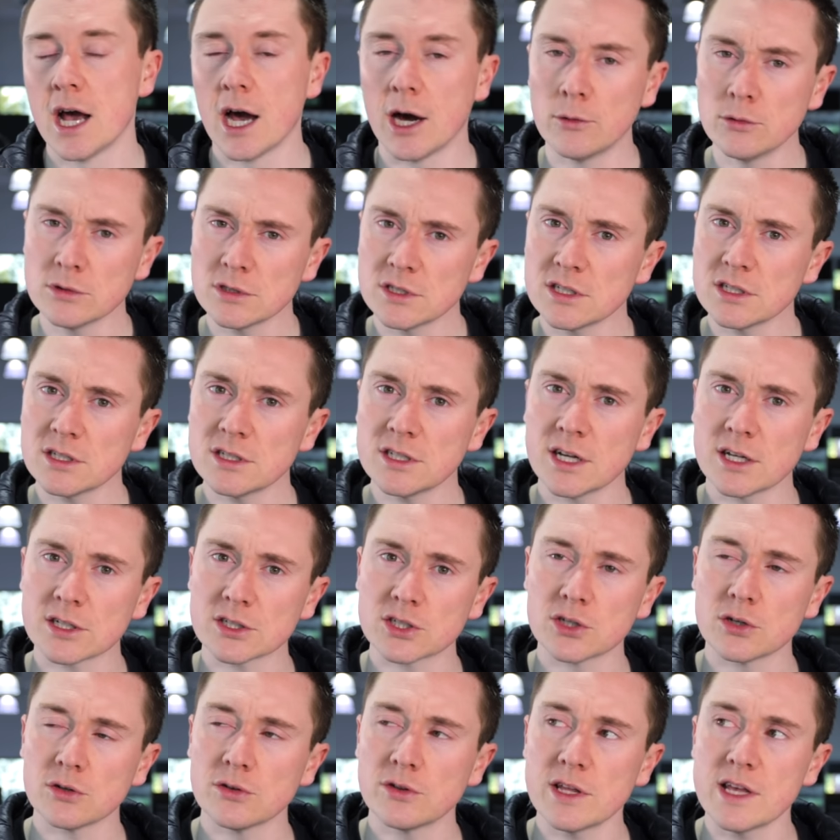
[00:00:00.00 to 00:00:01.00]
I wanted to
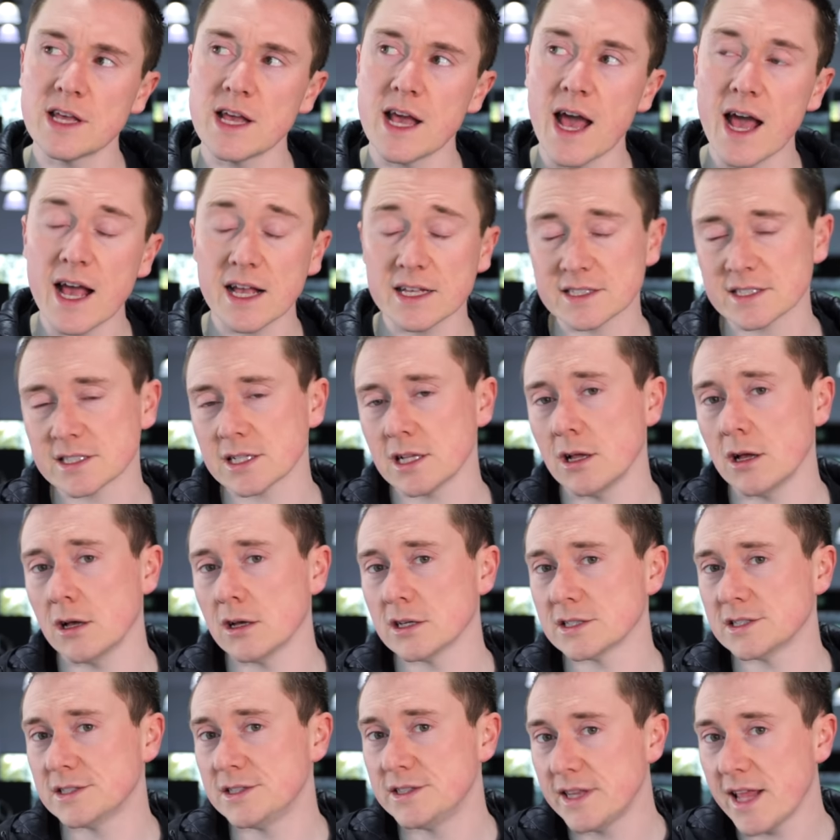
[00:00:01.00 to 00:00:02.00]
touch on the
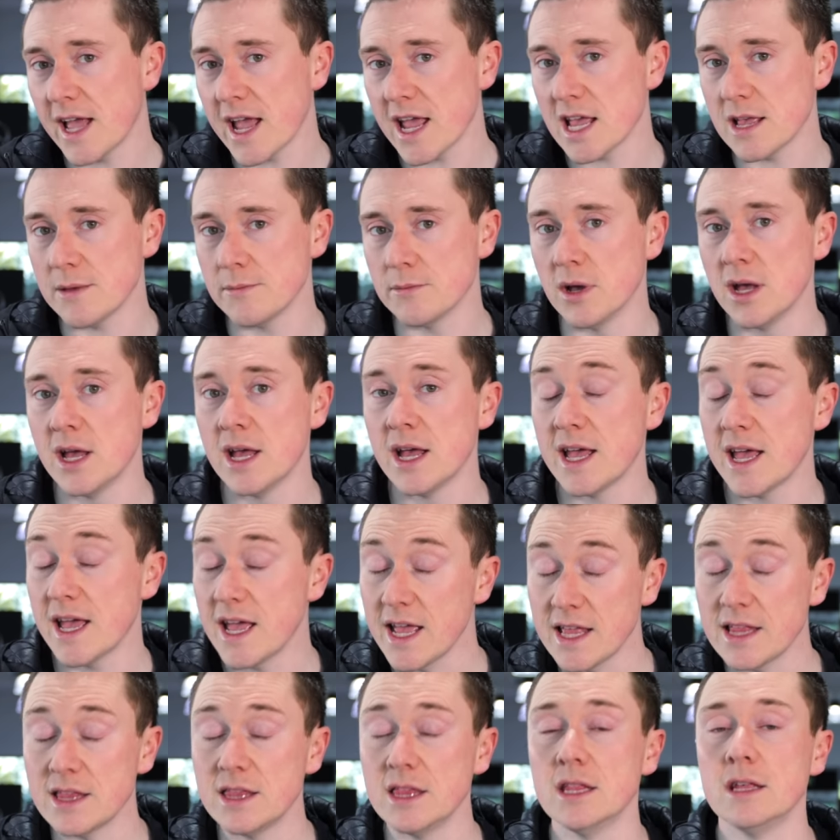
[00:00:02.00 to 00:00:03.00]
S-Class name
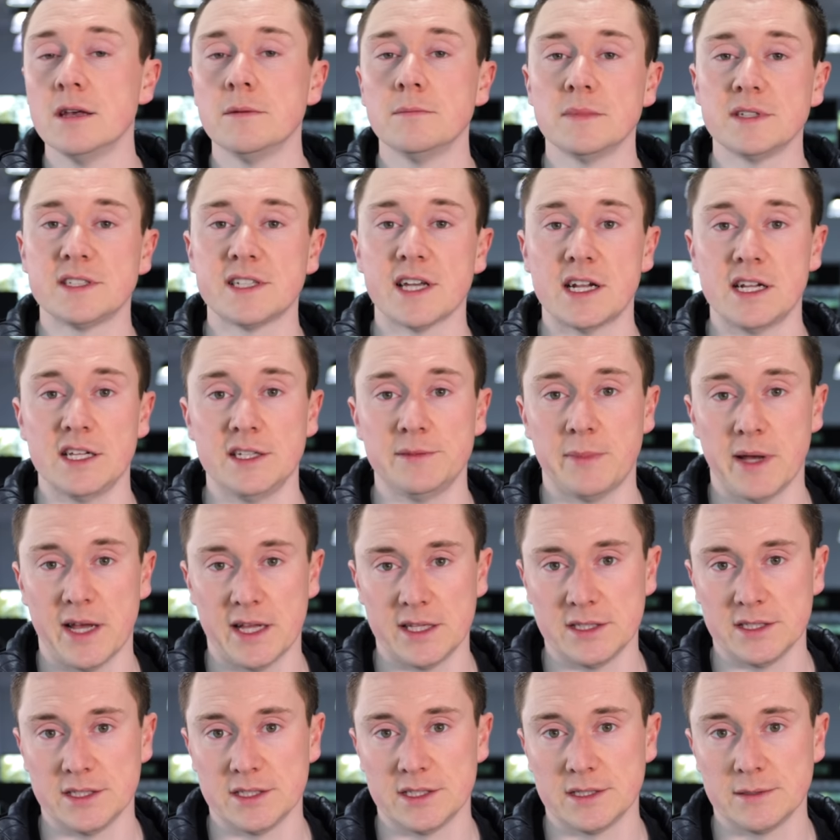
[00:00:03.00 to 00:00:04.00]
in
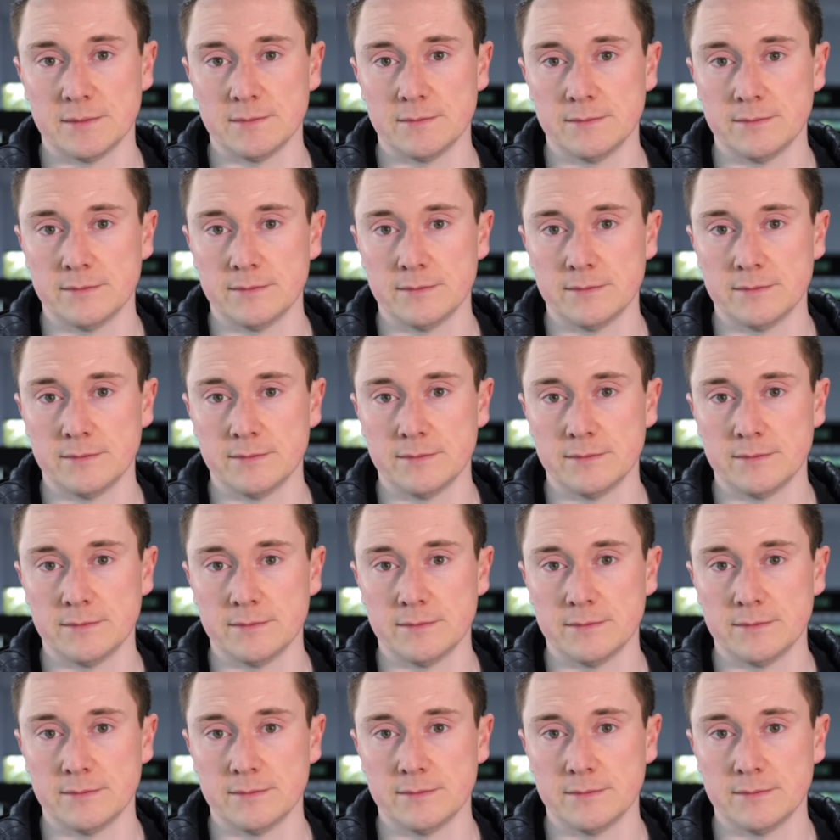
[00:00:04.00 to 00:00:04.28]
Mercedes-Benz.